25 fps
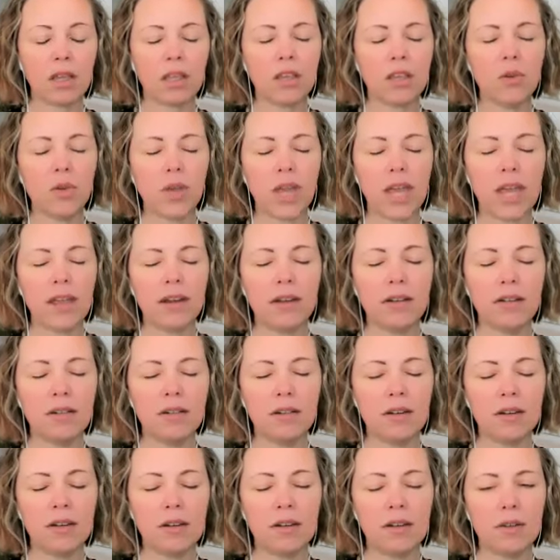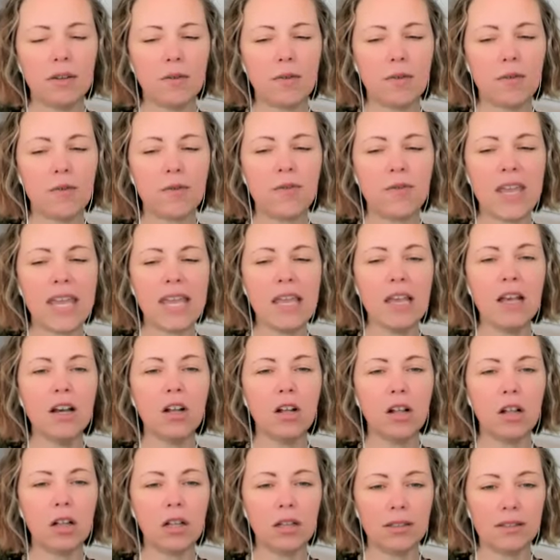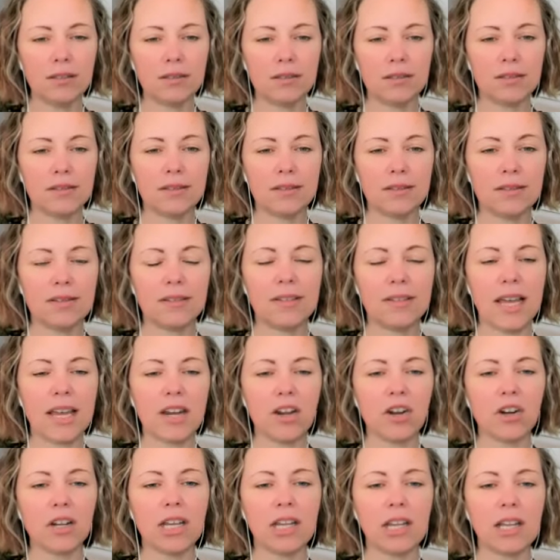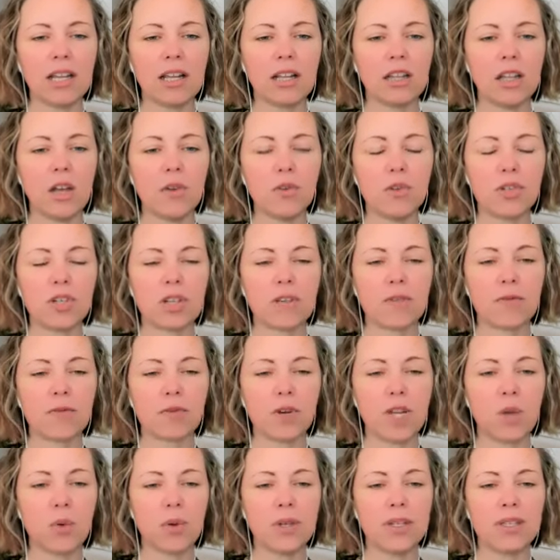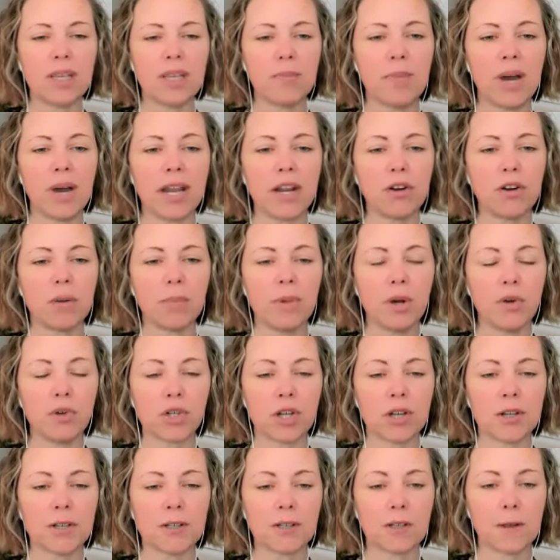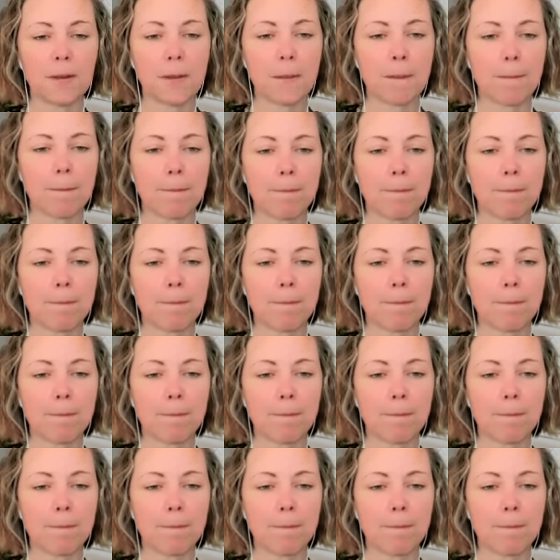You can feel that you're getting close to the frequency by your emotions.